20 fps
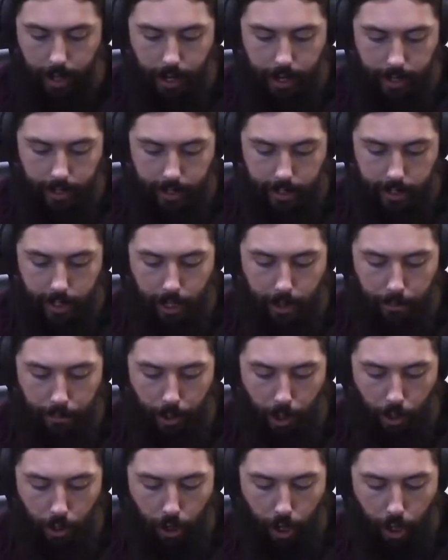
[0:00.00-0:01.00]
some
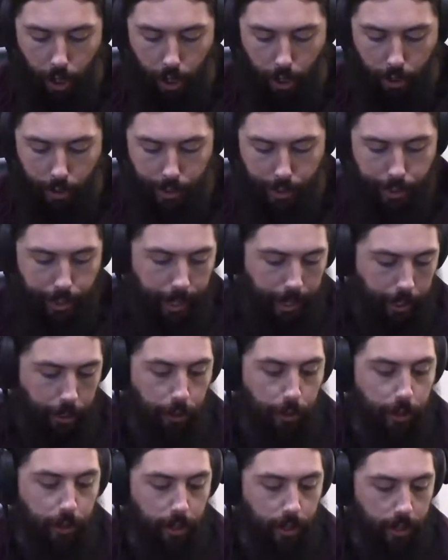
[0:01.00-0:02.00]
are
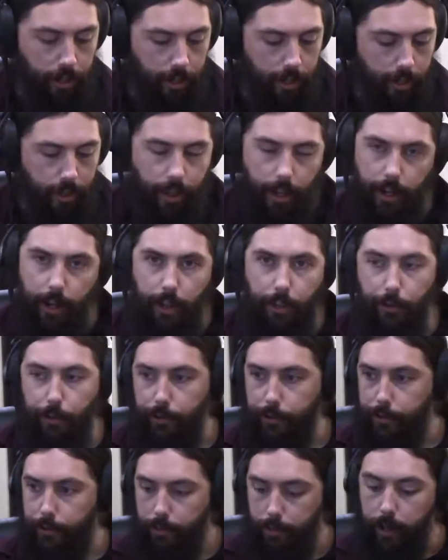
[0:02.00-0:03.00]
thicker than
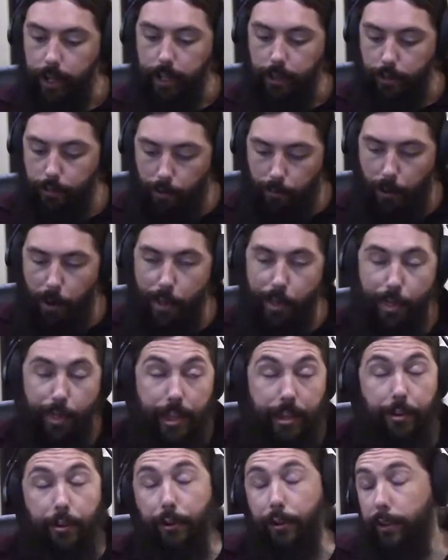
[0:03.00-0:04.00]
others, right? And some are
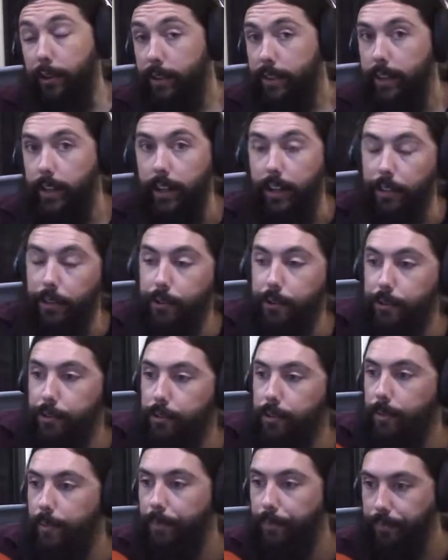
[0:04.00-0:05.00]
thinner than
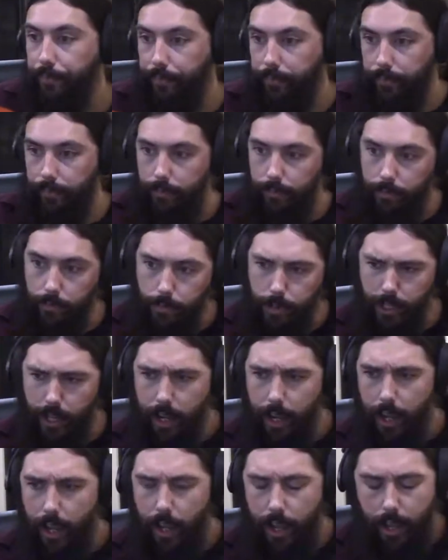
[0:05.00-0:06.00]
others.
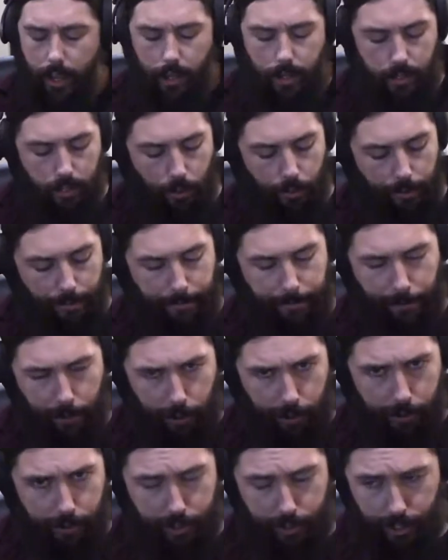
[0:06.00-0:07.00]
So the
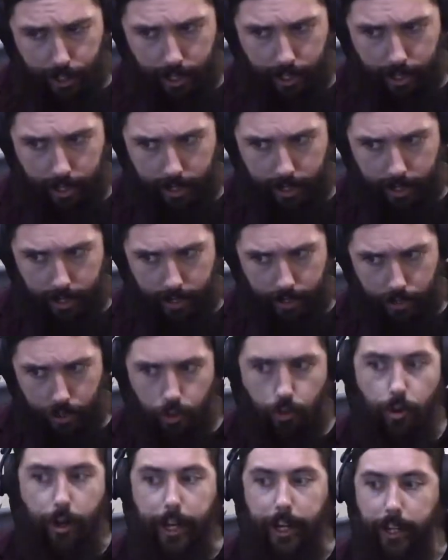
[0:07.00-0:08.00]
first
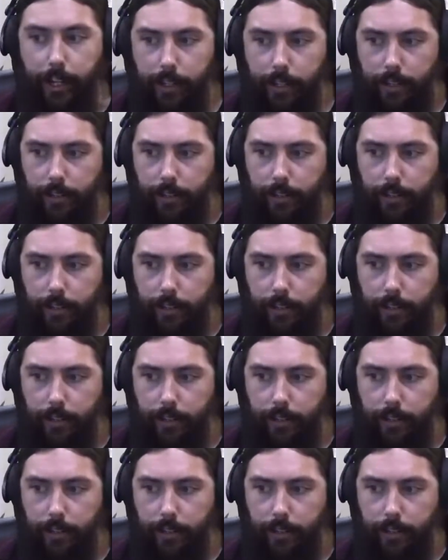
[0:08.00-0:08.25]
string